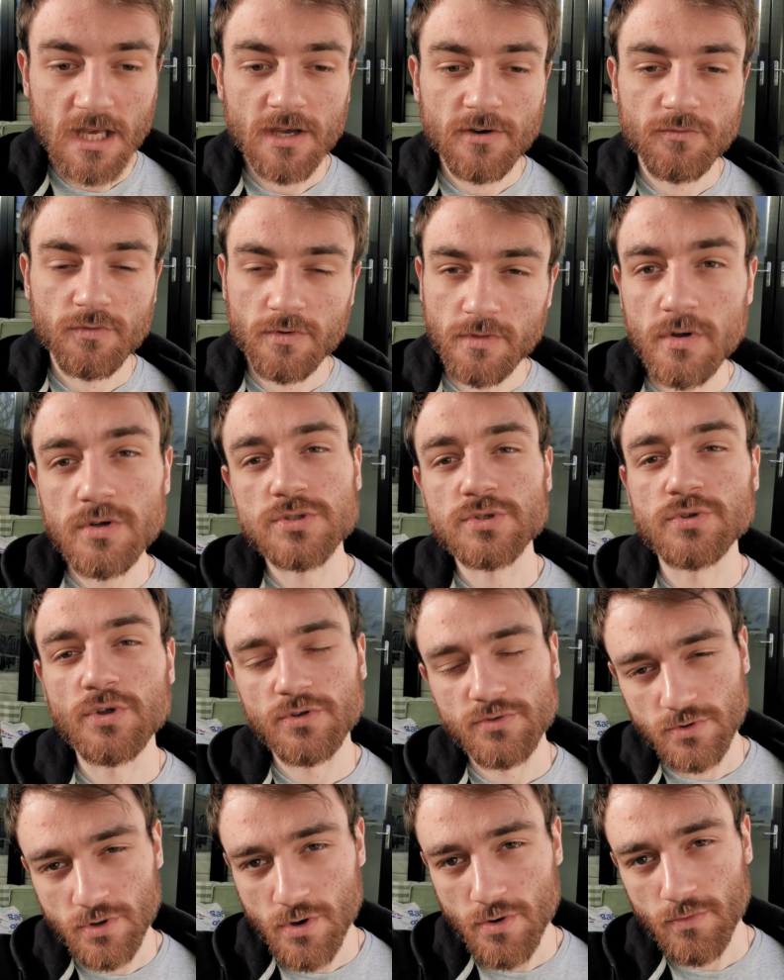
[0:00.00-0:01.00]
For those who
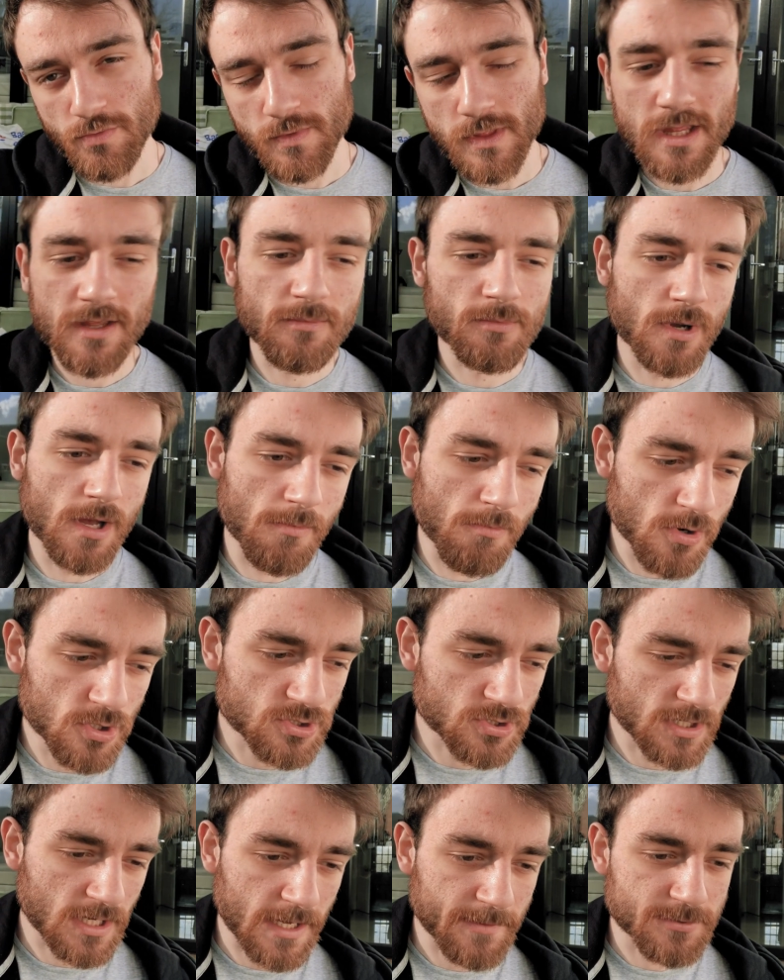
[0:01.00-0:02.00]
don't know, a
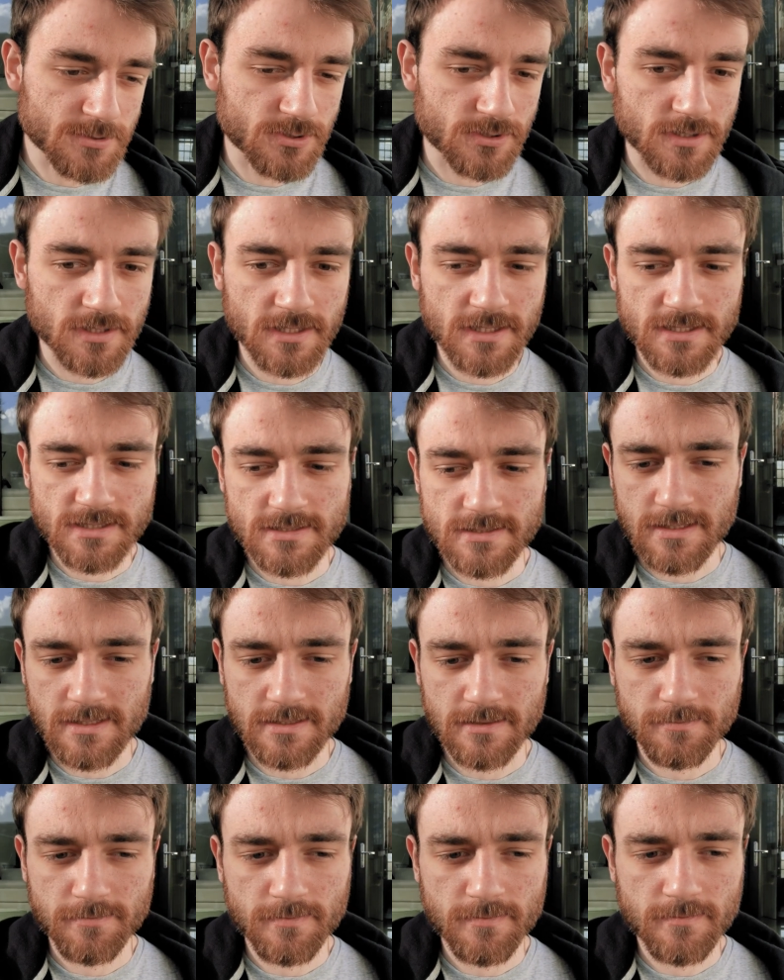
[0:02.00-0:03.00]
motion capture is
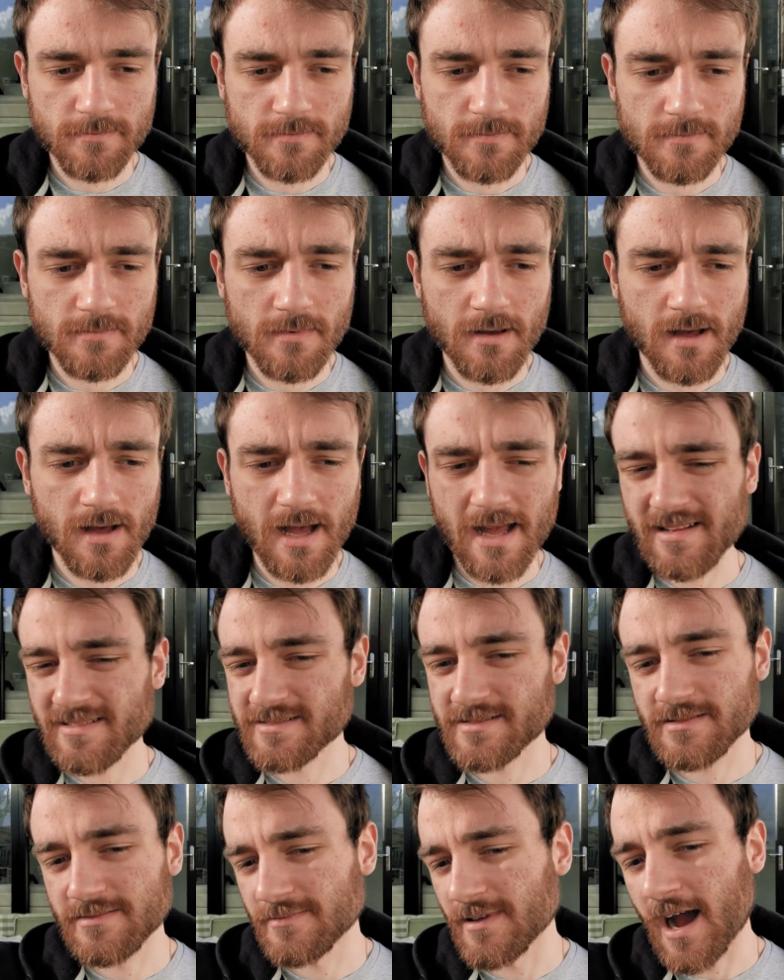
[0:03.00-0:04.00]
the
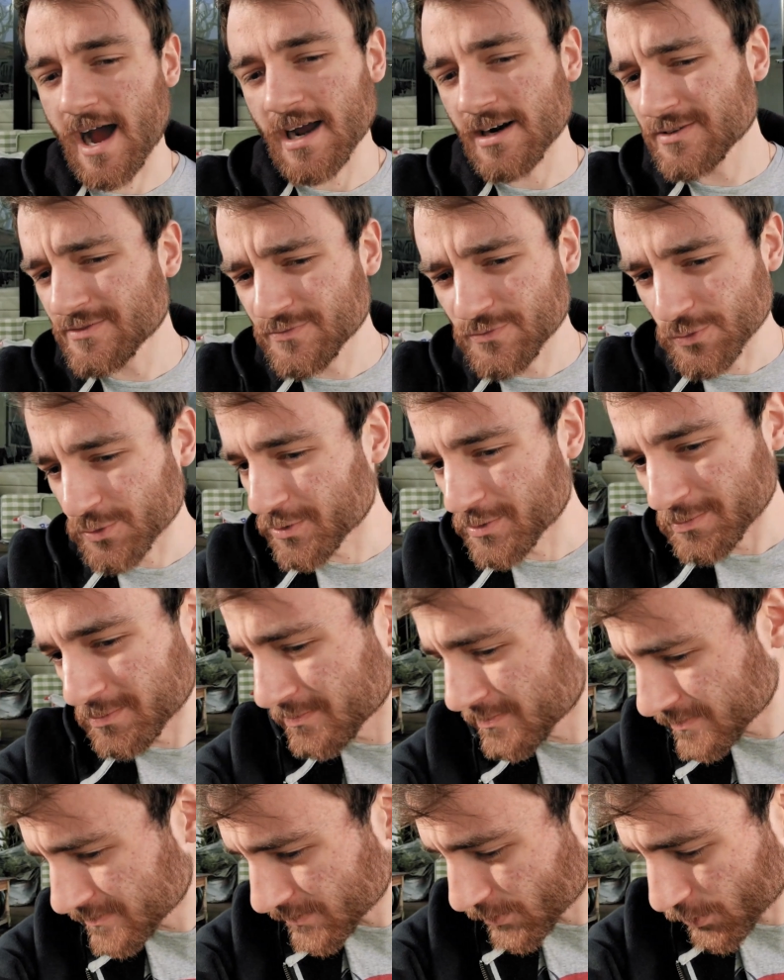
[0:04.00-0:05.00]
art form
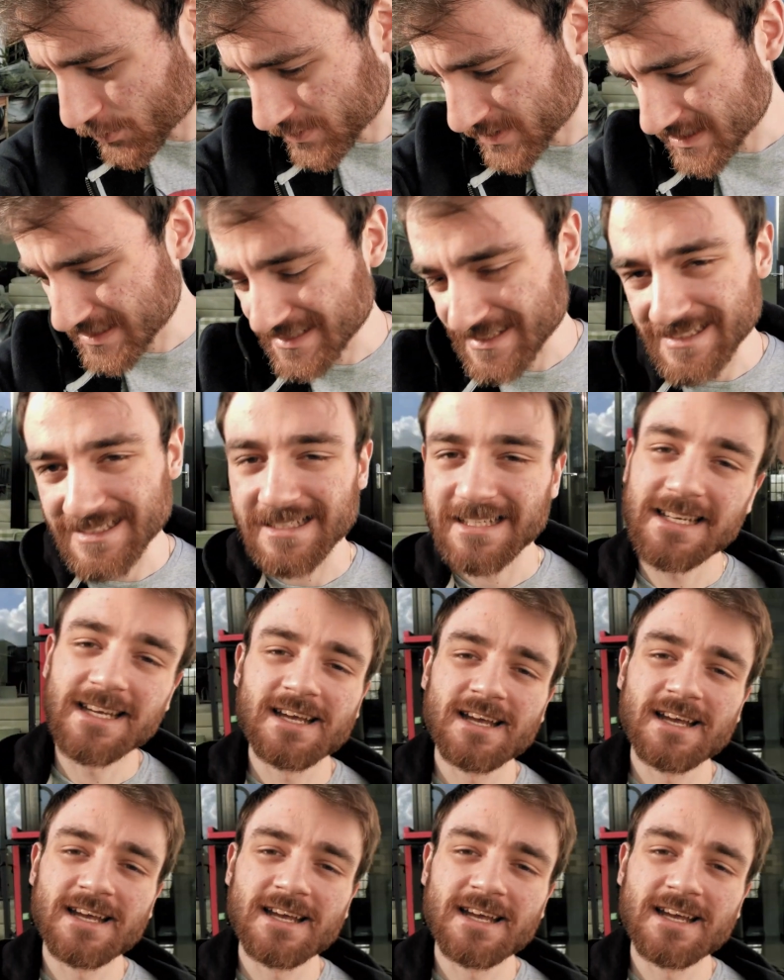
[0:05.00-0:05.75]
or technique